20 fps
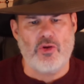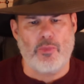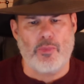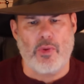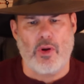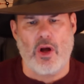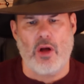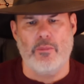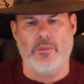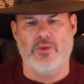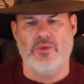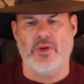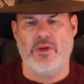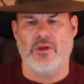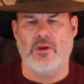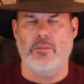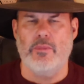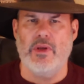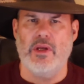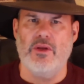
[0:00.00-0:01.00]
problem is that
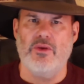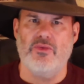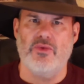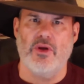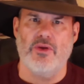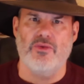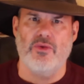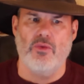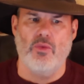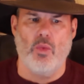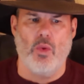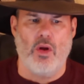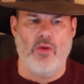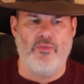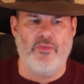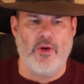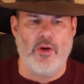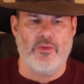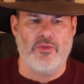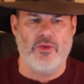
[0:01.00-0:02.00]
the means-tested
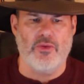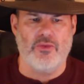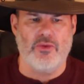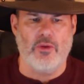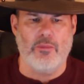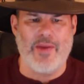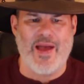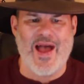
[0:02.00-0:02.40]
welfare system